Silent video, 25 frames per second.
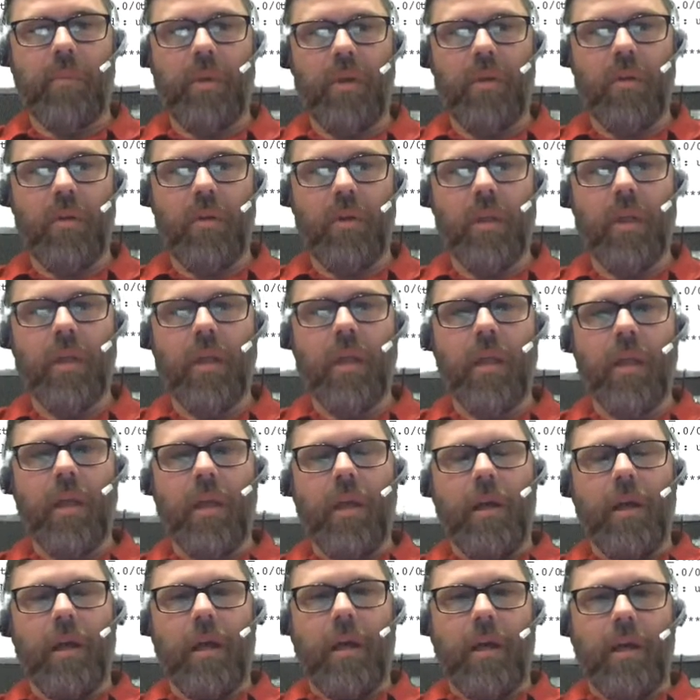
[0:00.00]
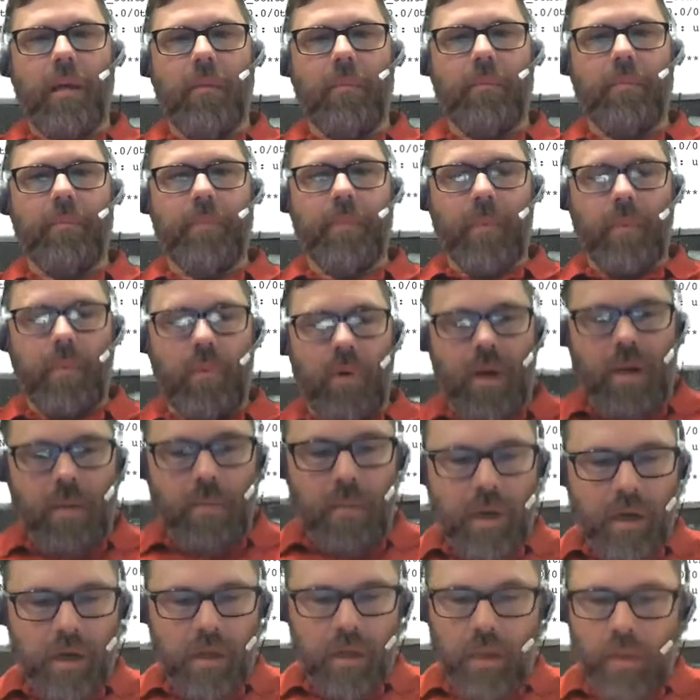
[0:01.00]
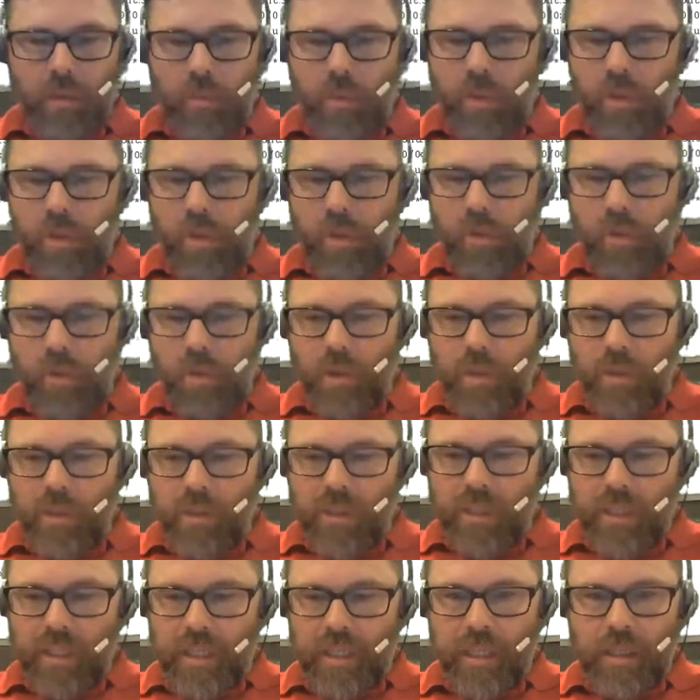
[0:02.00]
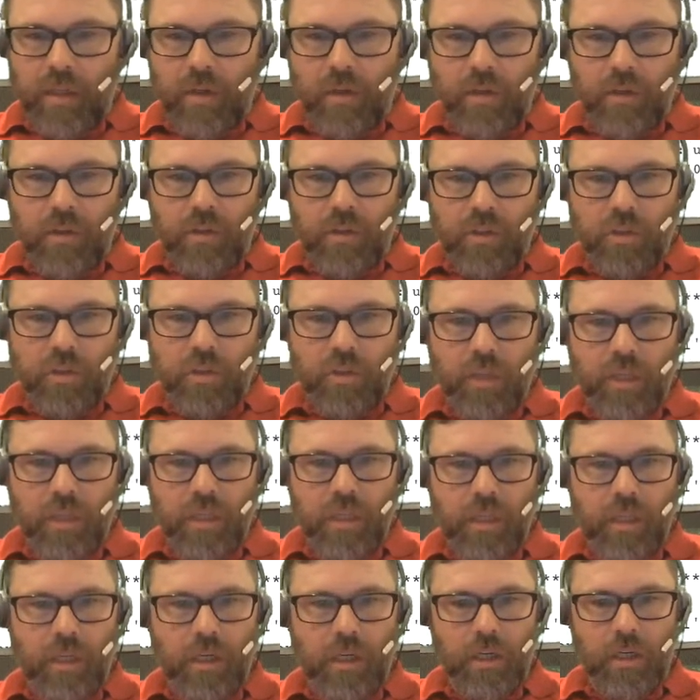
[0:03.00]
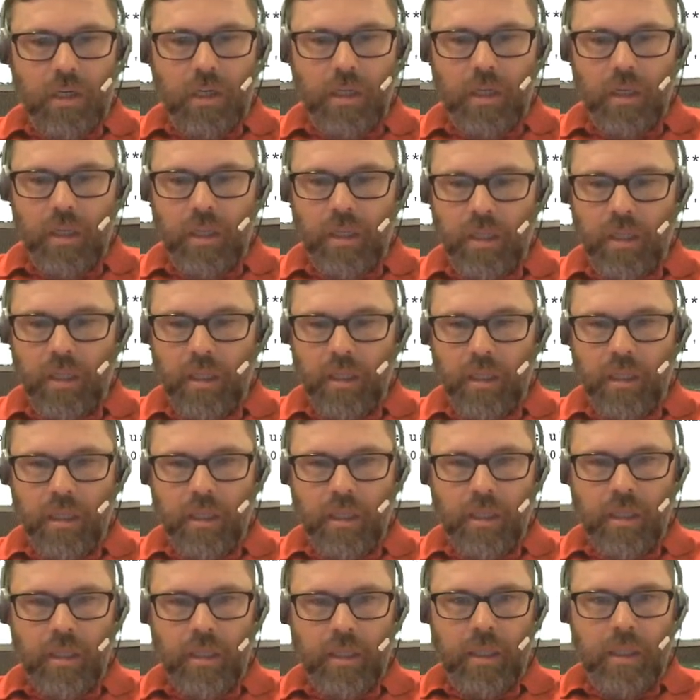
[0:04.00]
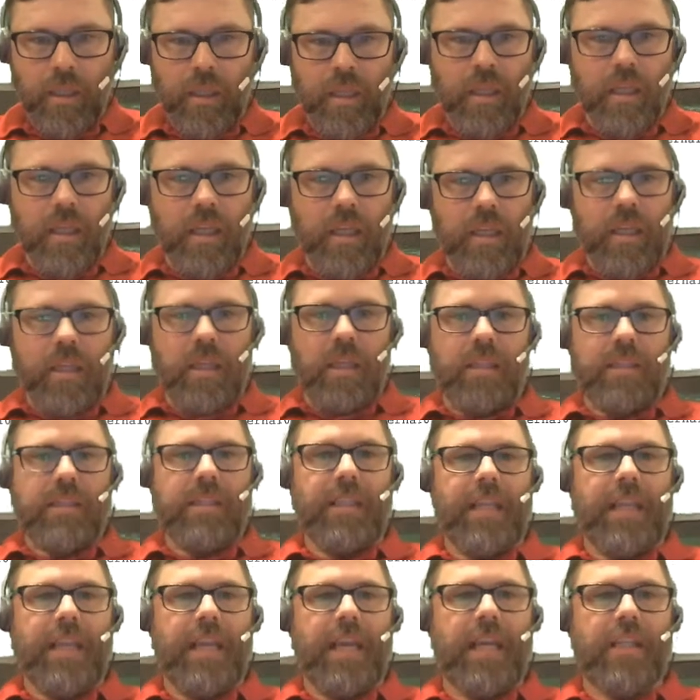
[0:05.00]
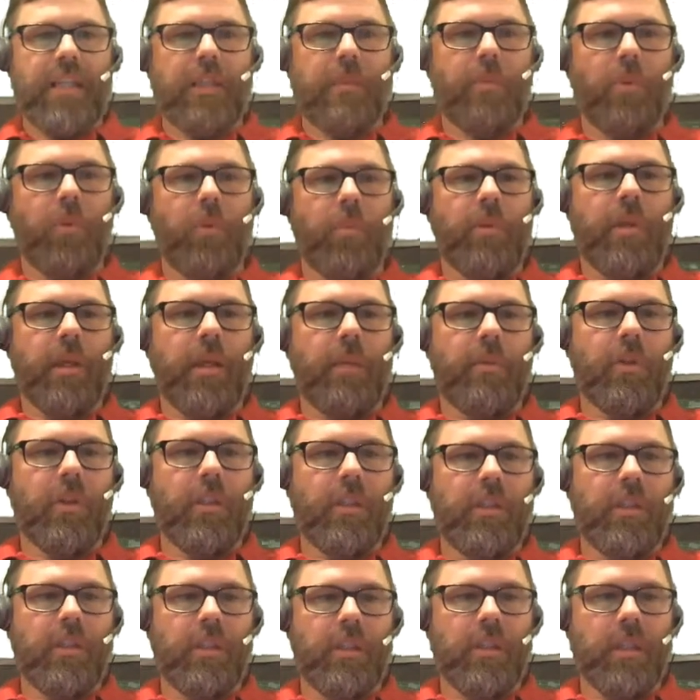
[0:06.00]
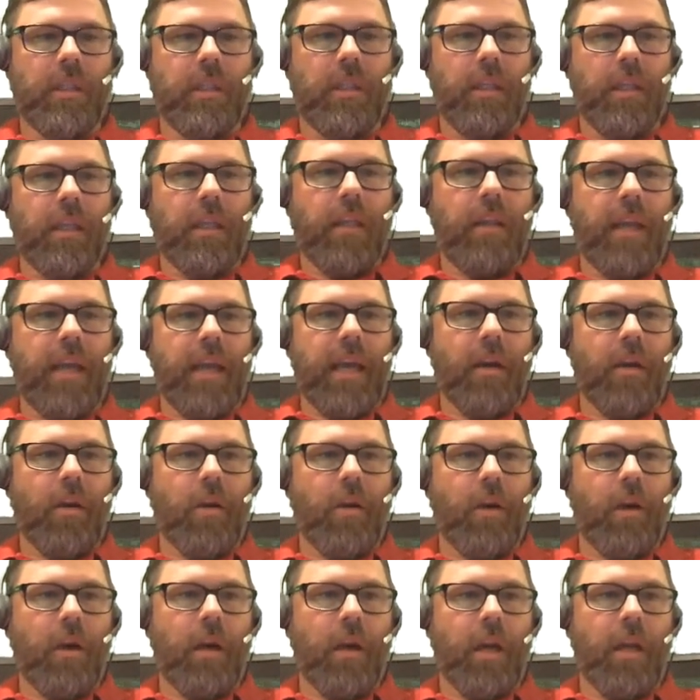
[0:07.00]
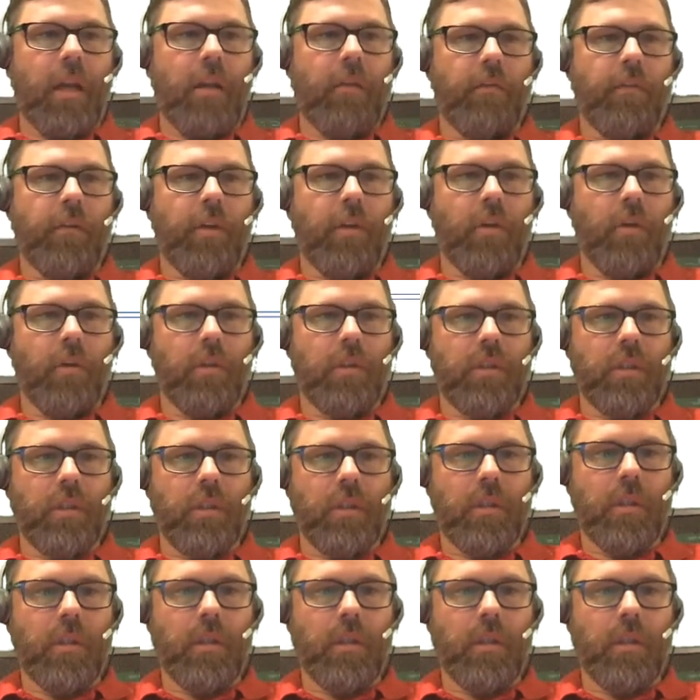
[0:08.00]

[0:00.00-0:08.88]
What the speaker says: build. Primarily what you are seeing on the screen here is the Ansible playbooks that are invoked